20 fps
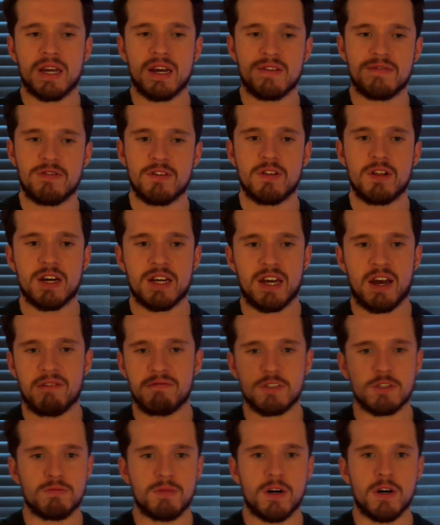I feel like I've
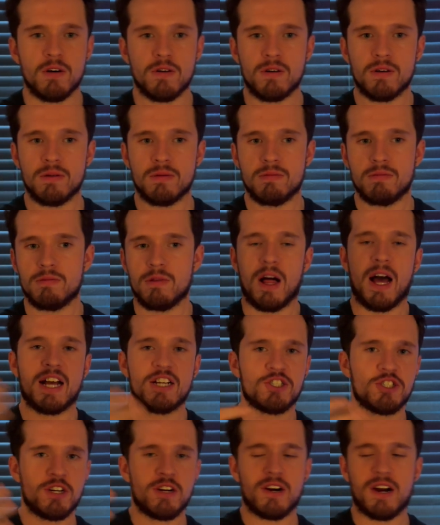smelled
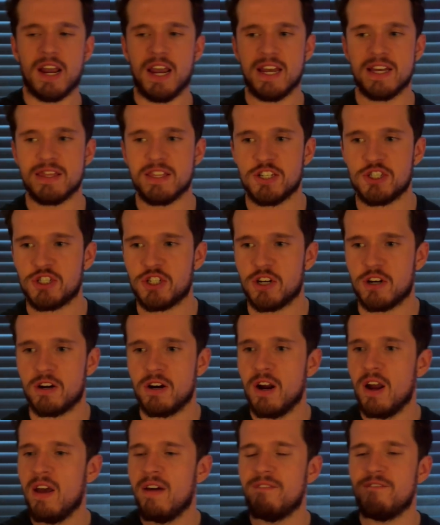last year and this year.
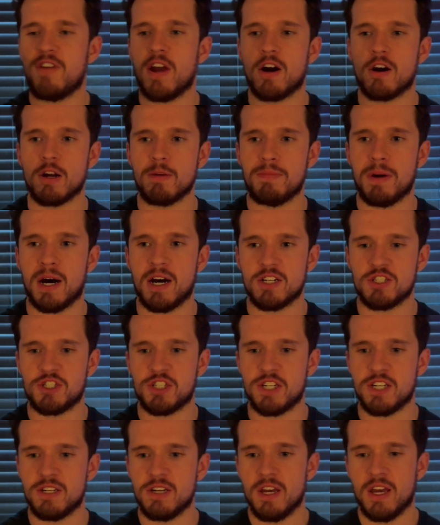Very
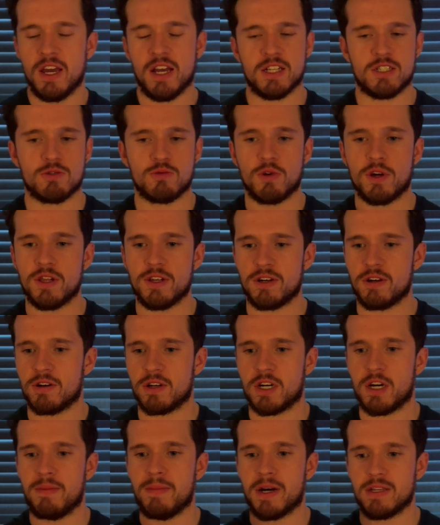punchy. It's really going to
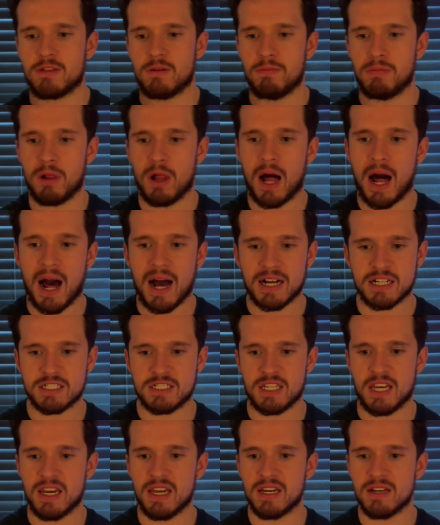come out the blocks
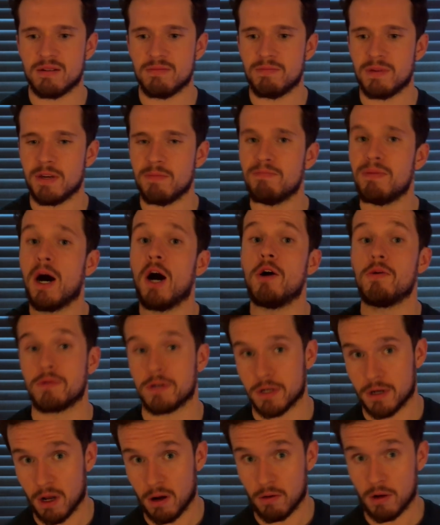and be
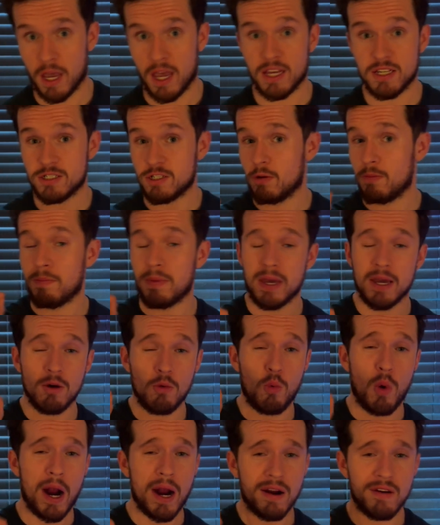potent, okay? So be
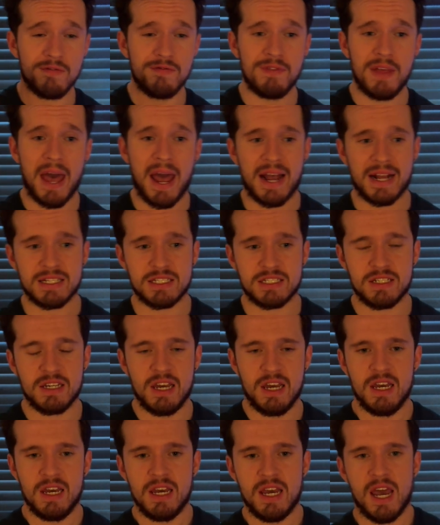aware of that.
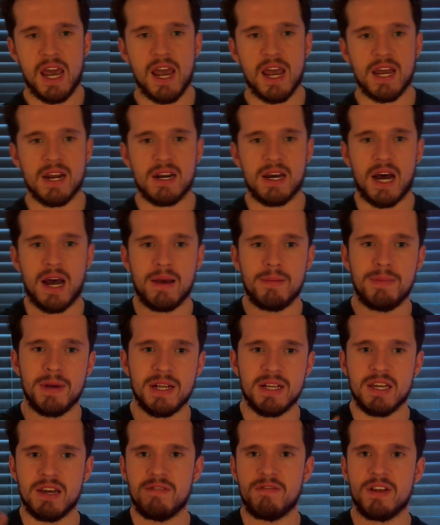And I've been
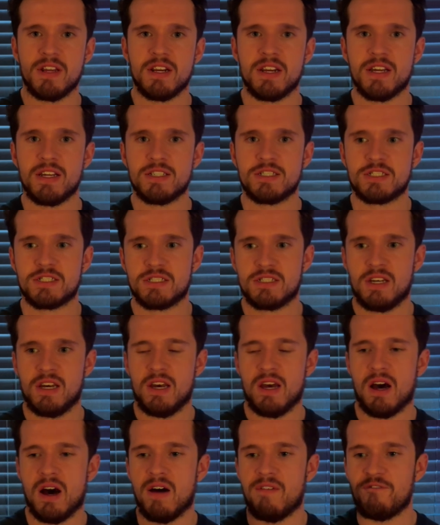giving this
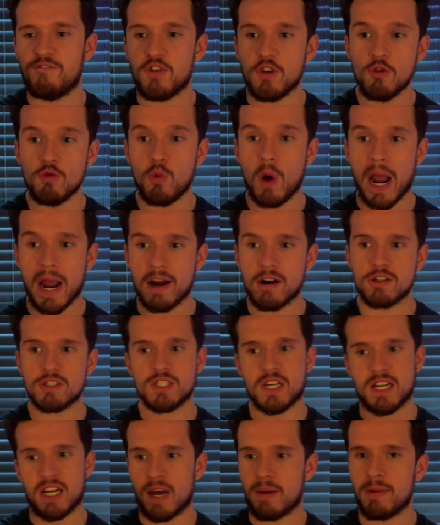a few wears,
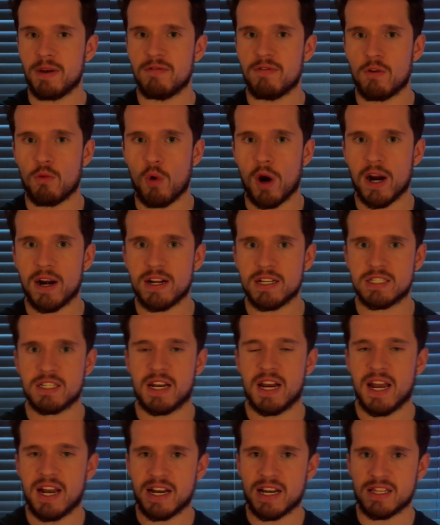like I'm even wearing it
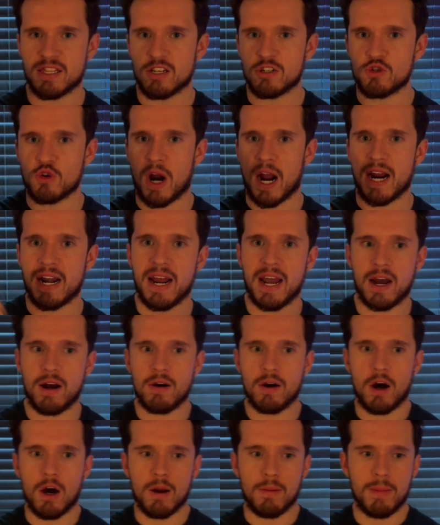today. I got the dry down
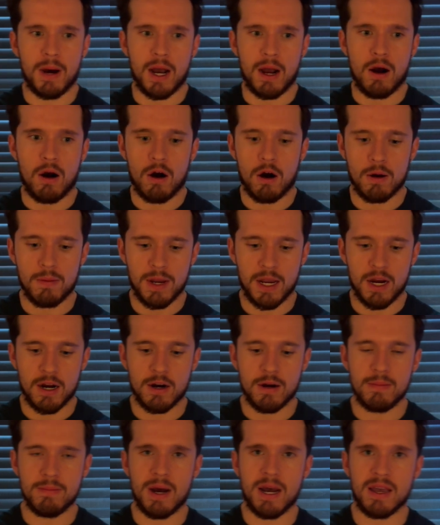on my arm here
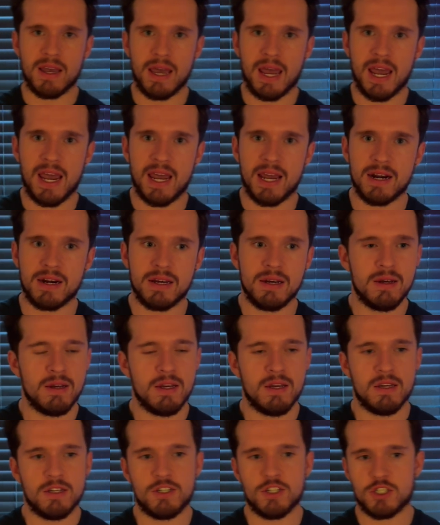in my hand.
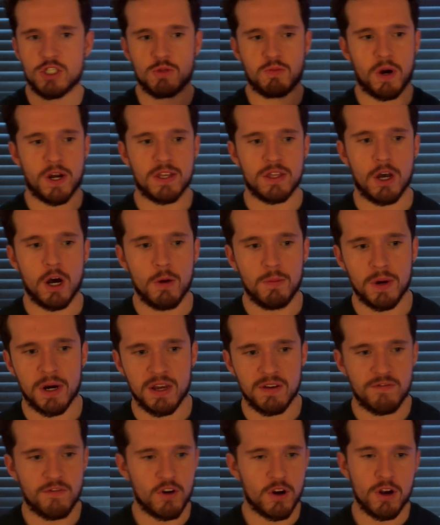Just sprayed the opening
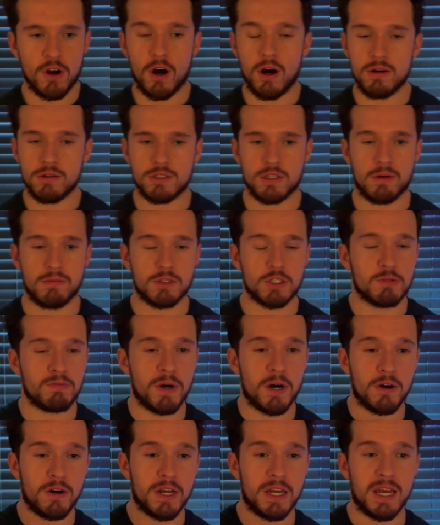for y'all, so I'm
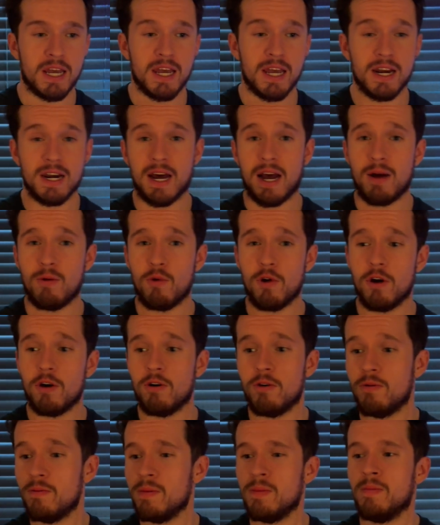smelling it, and I
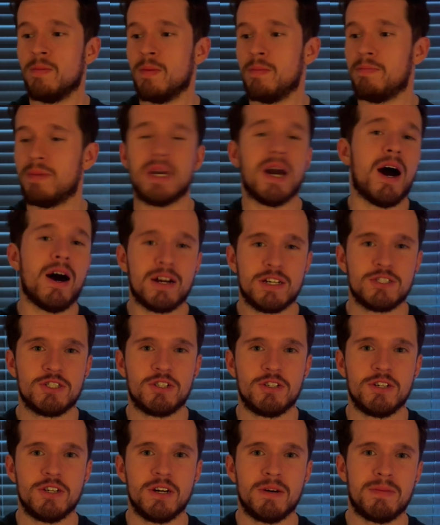will be honest to
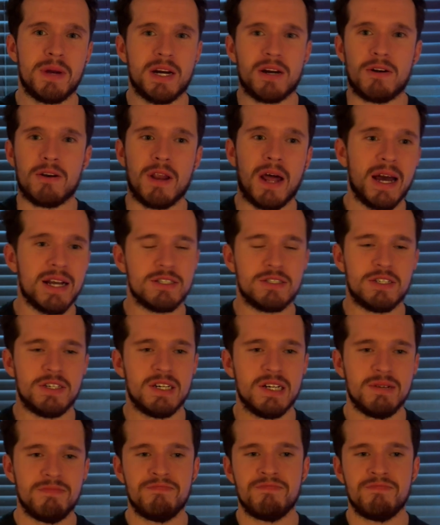you, I'm not going to lie to you.